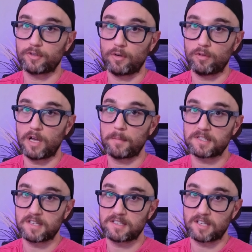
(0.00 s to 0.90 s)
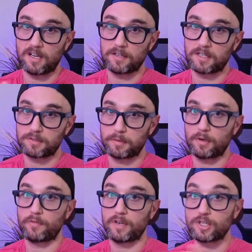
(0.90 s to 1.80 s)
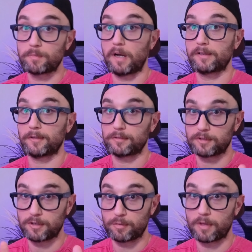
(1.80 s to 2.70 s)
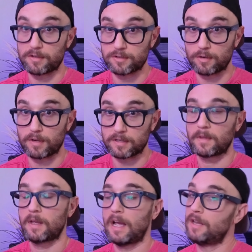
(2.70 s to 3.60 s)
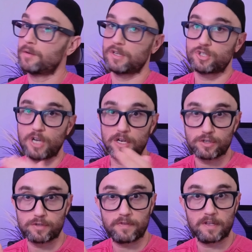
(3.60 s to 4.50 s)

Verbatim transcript: Ollama sets the context window for each model to 2000 tokens. And you can change this via the